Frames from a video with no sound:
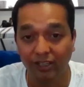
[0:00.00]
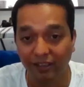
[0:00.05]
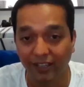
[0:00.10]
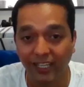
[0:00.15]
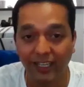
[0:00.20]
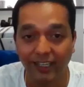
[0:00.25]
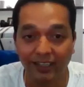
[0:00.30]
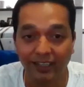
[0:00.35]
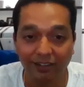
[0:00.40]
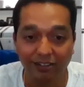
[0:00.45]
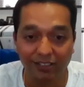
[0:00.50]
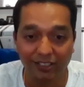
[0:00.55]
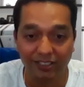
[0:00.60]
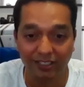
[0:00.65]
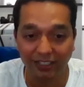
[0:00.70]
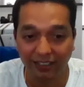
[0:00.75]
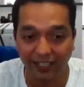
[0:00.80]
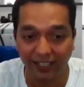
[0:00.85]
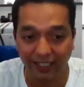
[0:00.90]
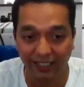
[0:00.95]
real interest
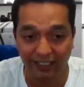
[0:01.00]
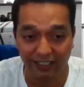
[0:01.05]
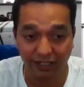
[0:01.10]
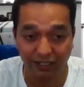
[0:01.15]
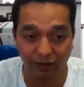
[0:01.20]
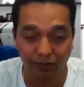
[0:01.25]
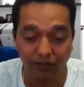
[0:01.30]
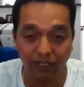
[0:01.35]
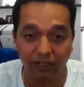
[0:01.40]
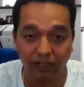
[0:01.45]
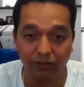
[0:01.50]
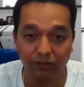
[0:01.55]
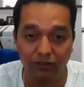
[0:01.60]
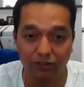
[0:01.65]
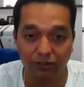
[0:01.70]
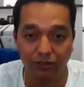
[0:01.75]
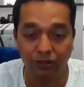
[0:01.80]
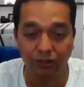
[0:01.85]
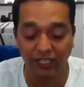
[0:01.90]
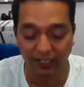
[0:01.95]
in dentistry when I was
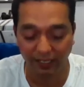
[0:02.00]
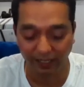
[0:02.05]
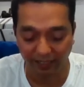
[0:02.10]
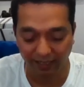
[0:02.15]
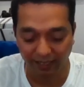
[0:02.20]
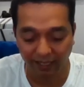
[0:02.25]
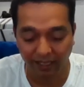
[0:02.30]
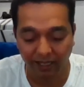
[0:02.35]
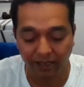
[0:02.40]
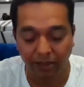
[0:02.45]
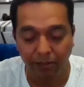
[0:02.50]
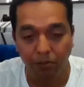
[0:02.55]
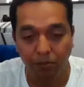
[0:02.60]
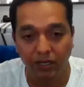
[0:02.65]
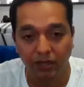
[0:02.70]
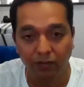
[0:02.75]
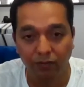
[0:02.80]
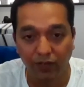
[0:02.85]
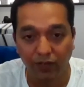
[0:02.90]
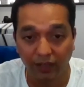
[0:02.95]
doing it.
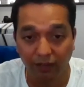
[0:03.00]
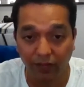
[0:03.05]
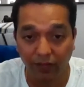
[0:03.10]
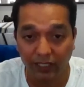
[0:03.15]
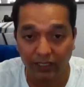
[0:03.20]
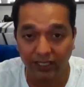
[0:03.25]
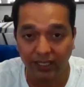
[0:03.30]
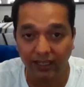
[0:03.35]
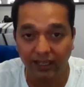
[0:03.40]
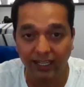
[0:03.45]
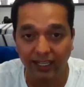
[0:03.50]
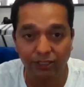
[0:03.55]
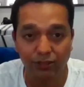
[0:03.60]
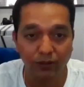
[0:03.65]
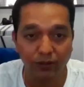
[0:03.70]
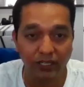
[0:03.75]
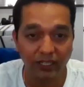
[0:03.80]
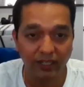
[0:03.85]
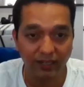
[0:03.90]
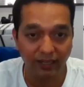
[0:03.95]
But once I
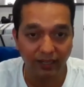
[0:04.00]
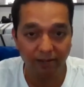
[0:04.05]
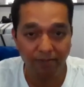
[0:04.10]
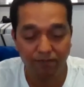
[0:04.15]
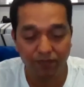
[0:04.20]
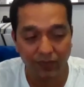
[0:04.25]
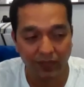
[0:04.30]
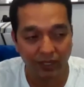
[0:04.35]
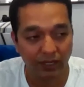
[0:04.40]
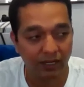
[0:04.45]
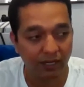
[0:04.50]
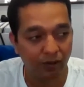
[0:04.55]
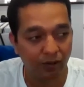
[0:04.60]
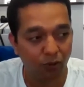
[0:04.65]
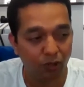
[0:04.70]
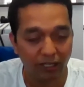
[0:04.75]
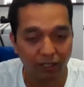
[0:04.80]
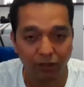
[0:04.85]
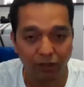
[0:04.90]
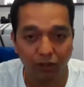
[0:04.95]
graduated,
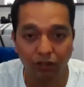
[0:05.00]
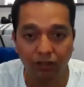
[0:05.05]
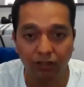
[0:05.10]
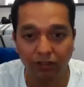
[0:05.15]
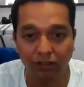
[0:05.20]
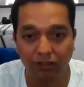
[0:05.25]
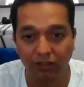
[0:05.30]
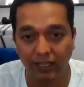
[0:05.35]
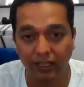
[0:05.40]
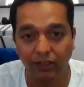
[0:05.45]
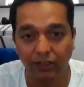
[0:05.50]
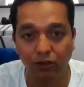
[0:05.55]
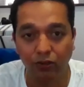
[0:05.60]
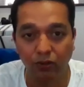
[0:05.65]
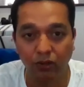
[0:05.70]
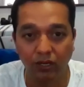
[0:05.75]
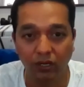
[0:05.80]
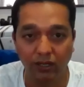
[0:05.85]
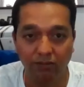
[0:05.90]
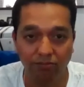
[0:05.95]
what I thought, like
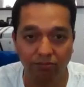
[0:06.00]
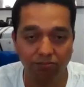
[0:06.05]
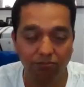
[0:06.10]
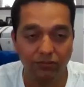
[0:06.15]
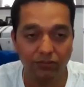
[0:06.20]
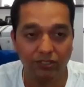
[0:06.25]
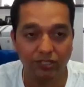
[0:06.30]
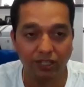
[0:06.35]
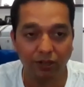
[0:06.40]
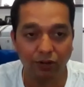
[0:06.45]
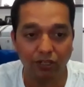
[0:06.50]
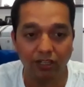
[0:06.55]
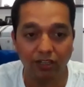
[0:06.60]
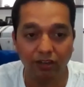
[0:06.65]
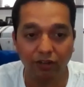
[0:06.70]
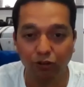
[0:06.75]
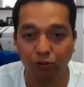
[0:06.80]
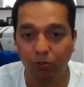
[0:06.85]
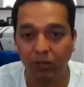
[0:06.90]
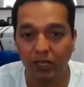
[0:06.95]
Goa sounded a
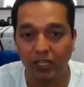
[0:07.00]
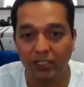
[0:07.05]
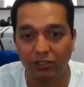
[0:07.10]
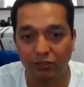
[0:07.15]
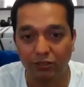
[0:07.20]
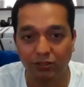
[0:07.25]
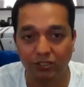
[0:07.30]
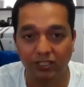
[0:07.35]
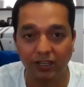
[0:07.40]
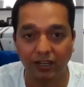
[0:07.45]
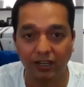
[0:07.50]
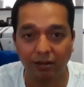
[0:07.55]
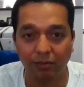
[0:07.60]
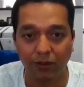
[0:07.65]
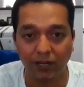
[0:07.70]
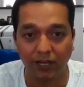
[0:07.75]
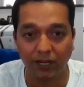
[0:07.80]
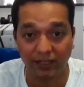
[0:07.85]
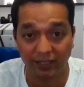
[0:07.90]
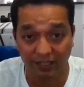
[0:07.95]
good place to start
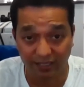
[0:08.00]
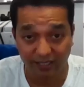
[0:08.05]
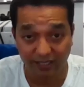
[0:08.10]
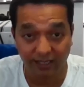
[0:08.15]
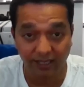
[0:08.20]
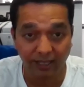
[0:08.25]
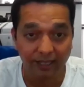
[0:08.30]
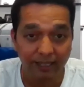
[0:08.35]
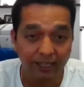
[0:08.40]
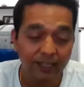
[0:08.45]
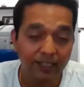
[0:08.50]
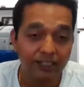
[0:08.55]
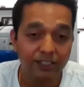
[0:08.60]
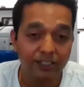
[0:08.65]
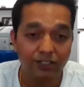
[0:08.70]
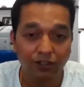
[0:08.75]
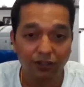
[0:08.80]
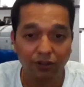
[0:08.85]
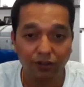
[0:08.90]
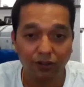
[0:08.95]
practice.
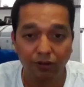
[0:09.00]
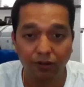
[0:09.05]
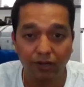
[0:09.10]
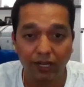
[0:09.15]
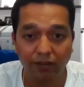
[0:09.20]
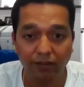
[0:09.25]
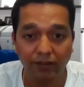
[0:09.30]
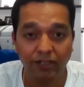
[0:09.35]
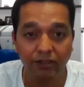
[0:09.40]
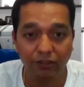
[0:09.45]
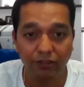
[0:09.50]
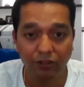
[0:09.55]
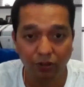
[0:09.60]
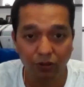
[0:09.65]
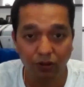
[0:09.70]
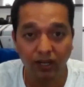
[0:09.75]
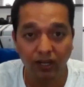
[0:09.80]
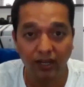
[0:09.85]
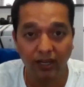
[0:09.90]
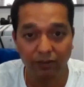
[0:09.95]
So I went to
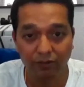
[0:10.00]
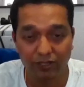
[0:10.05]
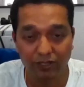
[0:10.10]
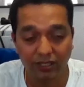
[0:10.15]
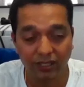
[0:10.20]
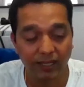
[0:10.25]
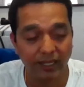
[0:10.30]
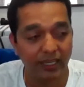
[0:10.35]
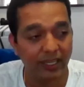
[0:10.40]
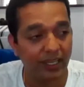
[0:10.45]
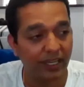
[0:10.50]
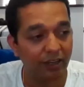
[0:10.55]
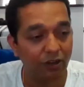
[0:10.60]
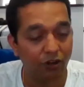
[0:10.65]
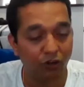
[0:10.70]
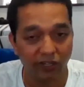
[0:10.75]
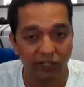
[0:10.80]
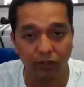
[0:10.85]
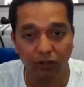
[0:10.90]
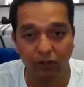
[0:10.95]
Goa. I was lucky. I
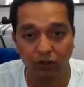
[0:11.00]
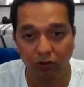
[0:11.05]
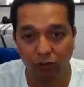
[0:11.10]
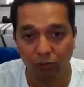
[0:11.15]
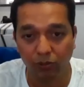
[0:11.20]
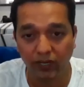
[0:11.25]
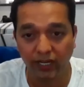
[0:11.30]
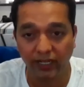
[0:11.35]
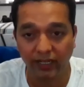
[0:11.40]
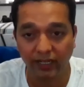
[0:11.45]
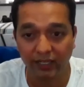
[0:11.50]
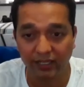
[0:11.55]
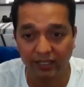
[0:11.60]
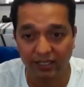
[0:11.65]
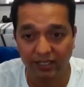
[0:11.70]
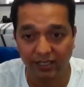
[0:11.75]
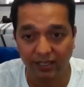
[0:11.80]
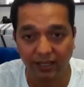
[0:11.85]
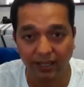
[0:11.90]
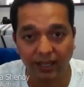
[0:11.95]
got into a good
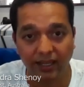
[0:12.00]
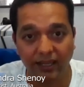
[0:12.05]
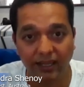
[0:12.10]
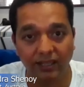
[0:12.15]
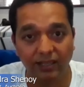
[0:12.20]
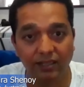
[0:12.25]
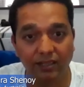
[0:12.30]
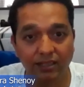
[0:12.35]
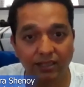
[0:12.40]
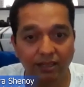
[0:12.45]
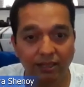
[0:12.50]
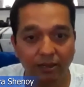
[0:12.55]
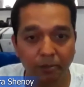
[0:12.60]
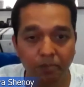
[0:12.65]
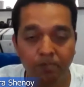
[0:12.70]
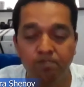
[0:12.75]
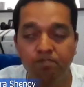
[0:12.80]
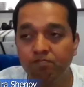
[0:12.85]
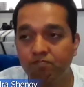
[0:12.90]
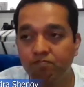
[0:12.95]
practice, and
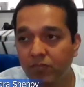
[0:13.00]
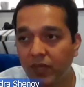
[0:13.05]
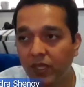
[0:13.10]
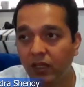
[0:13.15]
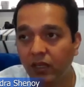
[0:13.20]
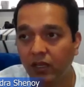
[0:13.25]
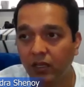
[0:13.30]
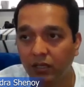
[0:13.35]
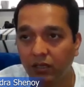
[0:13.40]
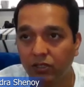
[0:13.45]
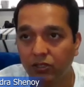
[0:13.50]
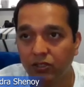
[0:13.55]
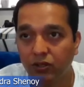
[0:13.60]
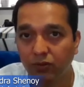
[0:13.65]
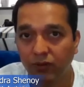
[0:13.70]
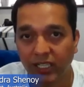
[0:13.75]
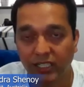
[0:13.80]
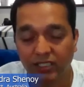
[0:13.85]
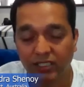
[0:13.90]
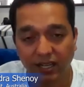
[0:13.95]
so
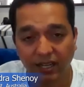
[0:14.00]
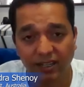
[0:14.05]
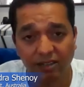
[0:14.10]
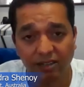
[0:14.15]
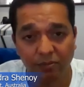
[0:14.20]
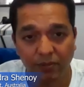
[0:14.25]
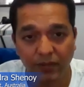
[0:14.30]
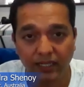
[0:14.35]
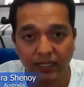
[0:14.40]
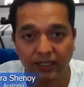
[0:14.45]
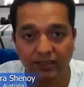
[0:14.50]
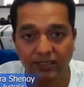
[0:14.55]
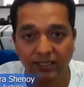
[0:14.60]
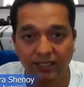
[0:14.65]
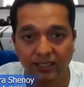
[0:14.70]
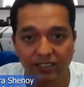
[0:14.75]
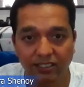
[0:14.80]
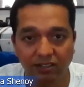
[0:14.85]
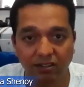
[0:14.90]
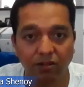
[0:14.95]
when I started
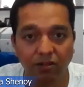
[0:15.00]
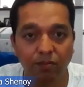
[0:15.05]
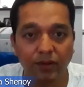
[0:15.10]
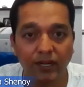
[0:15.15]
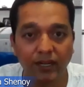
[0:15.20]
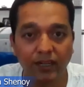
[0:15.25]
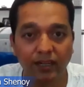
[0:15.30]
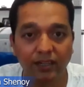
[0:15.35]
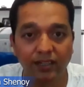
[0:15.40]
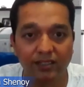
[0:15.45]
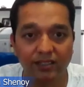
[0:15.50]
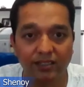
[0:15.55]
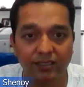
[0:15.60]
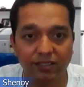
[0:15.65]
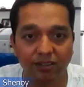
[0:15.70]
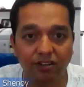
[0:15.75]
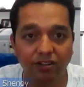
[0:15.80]
practicing general practice,